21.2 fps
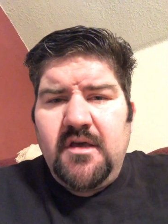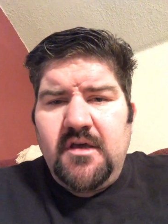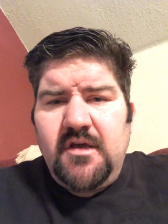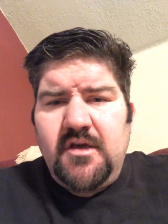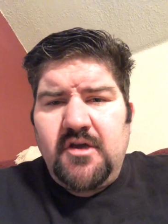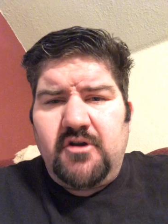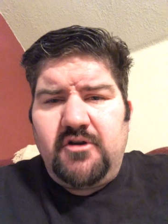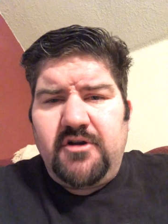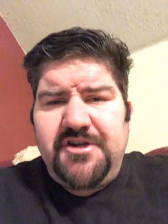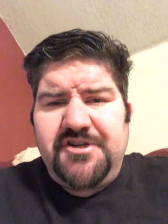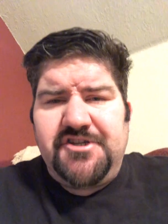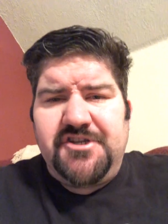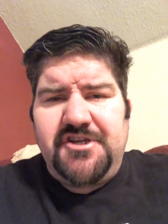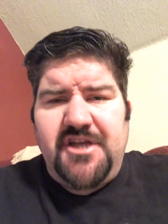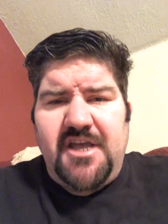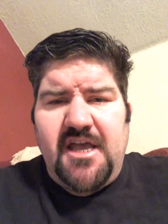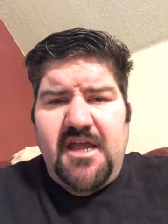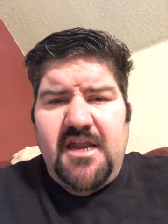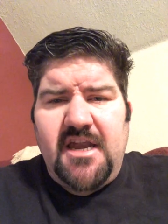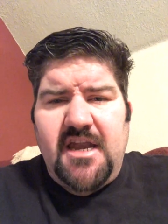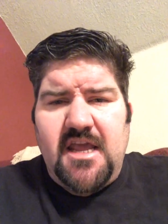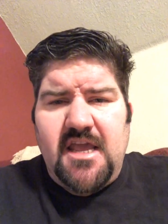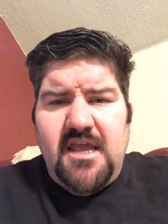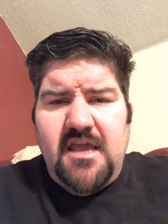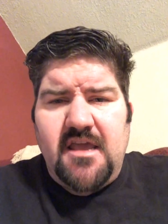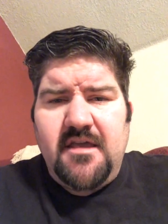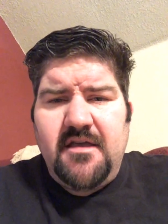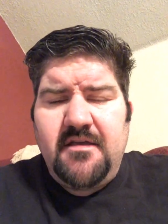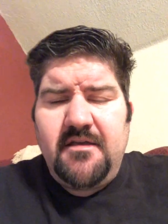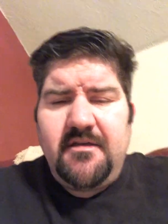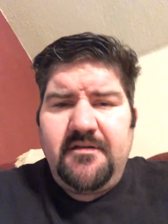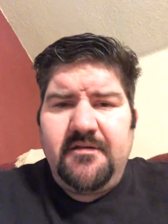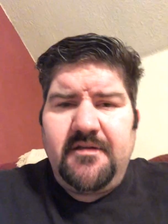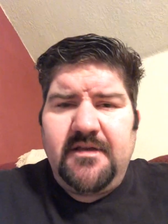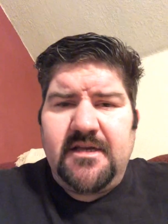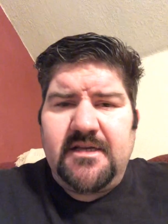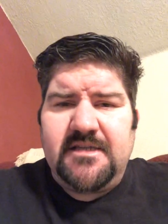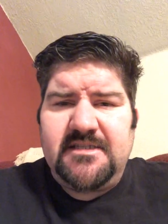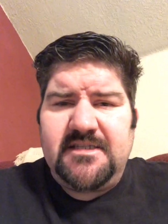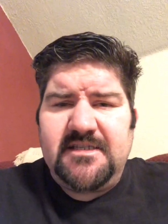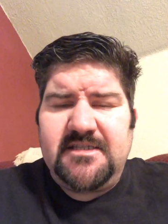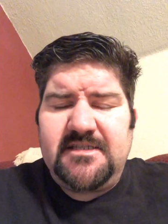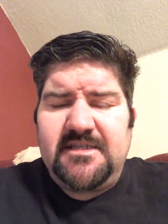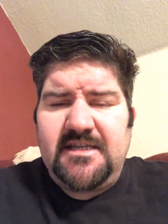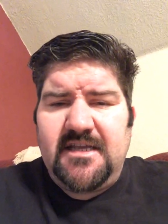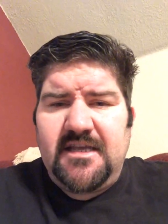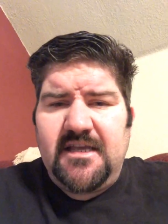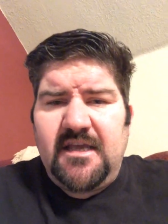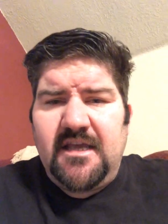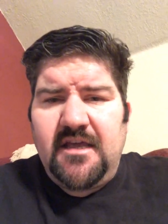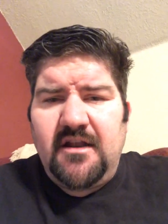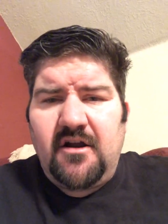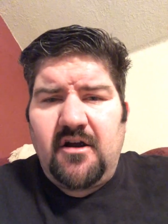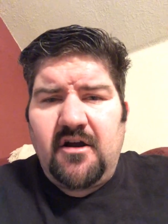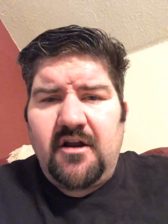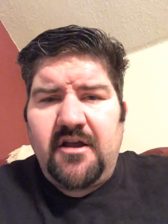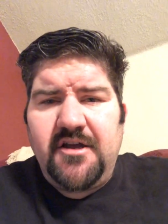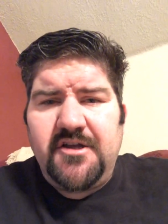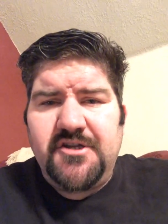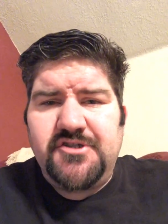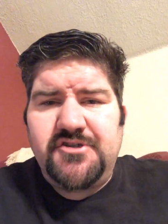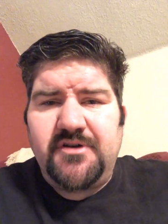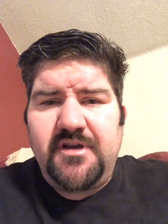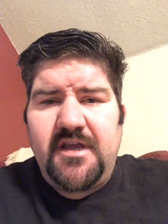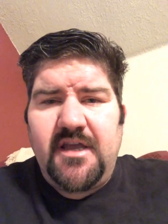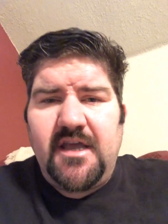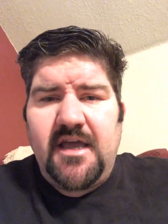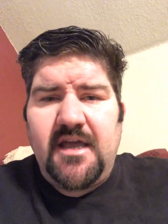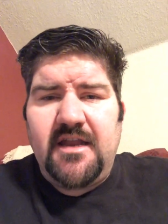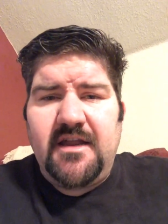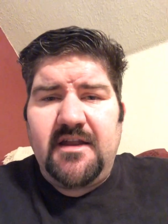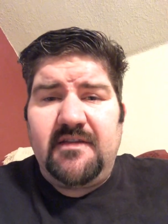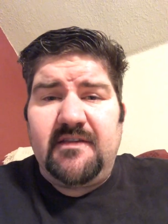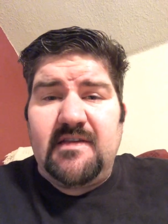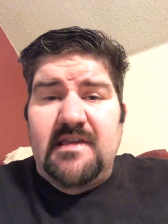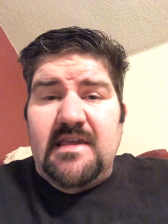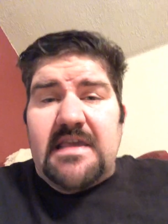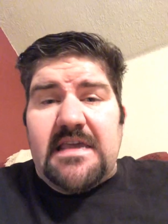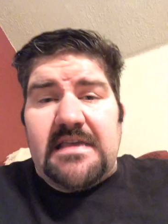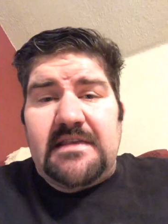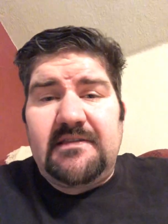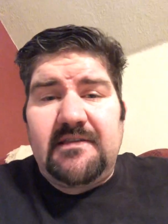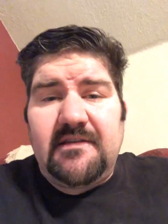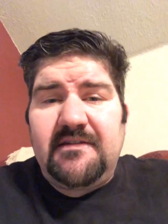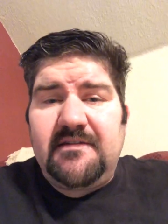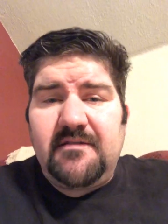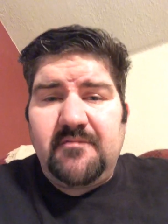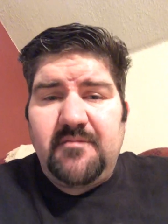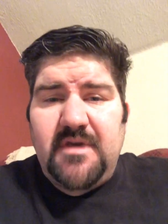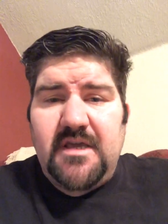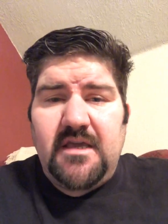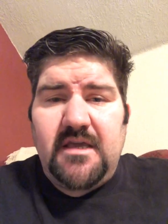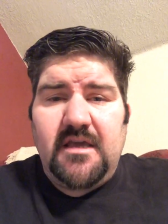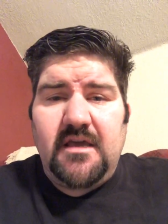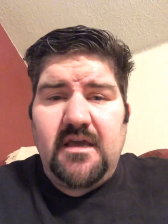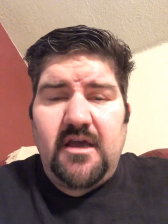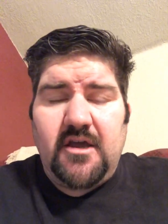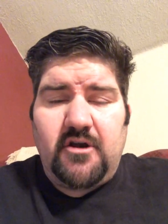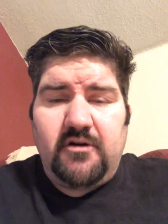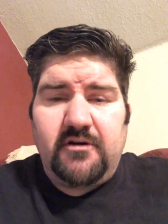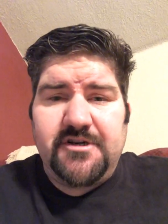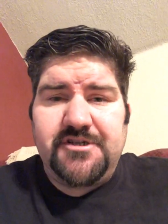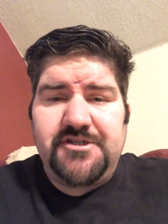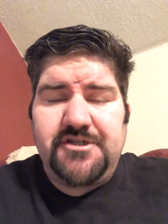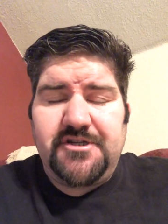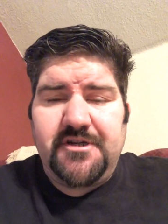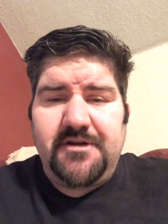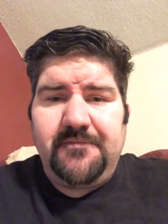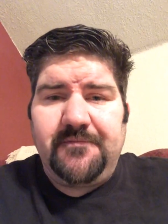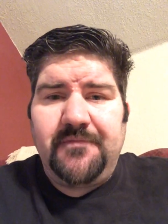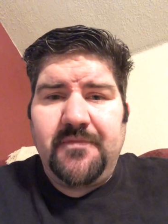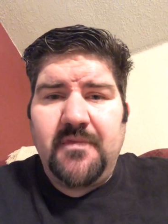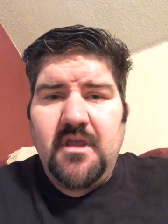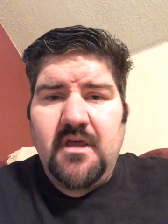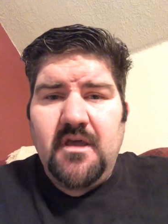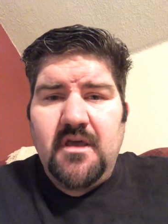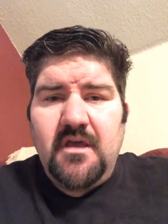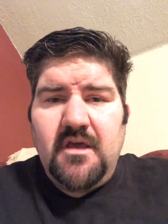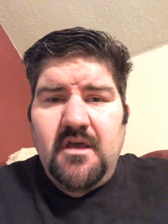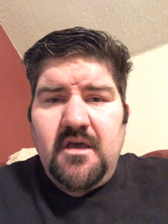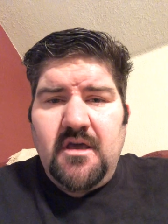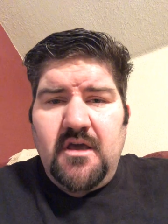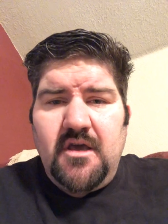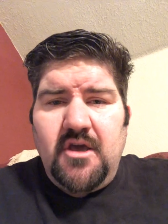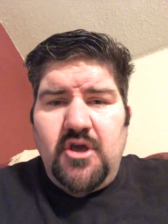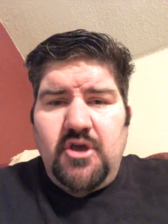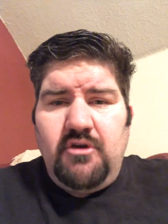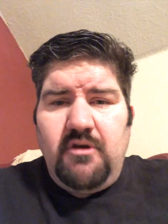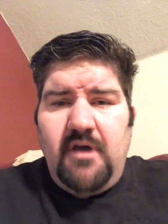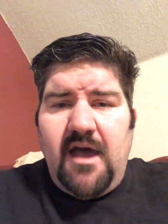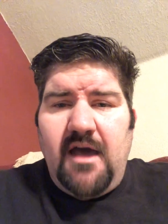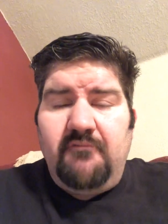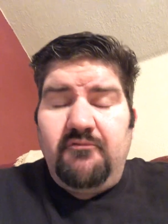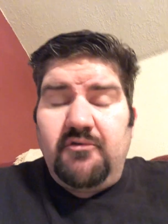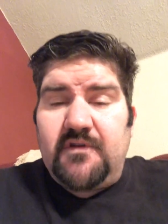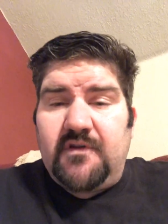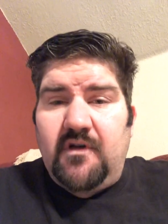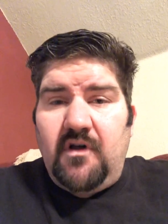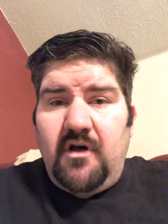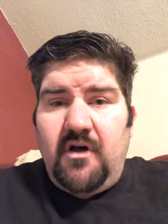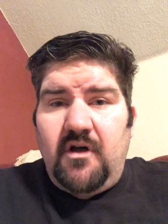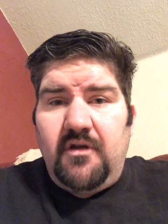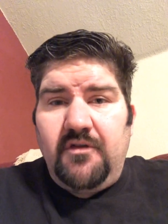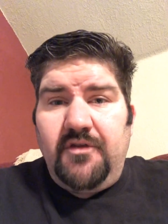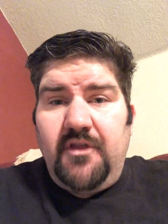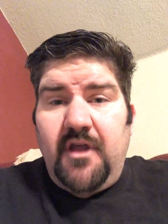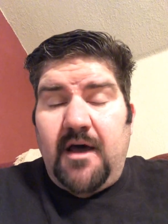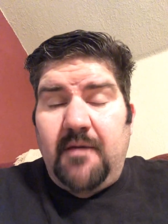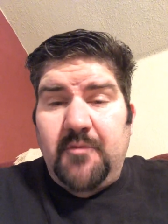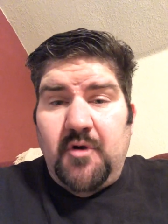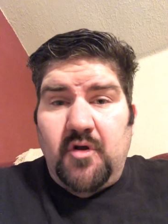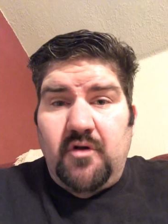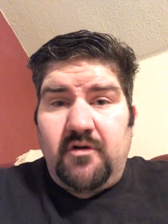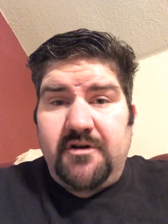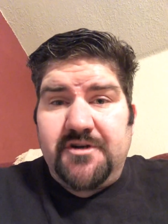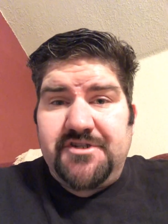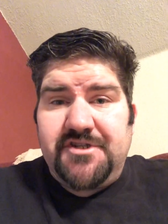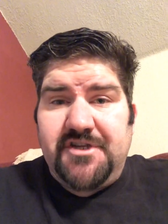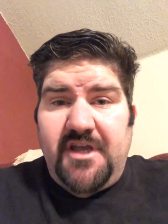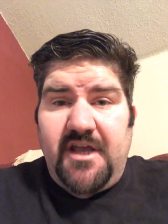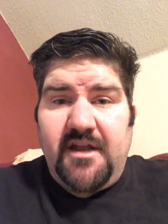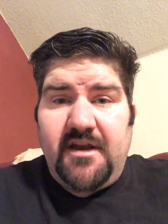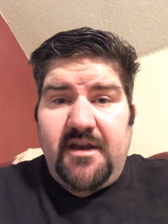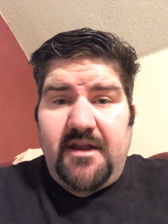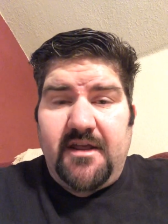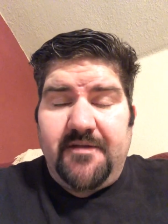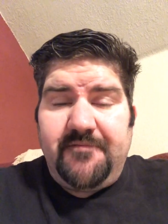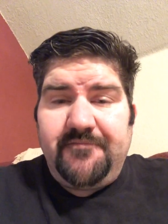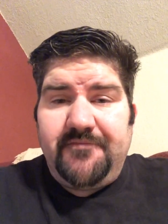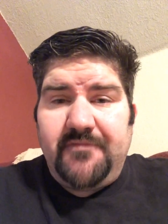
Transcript: Christianity existing in our country and it's easy to be a Christian, you have what's called nominal Christianity.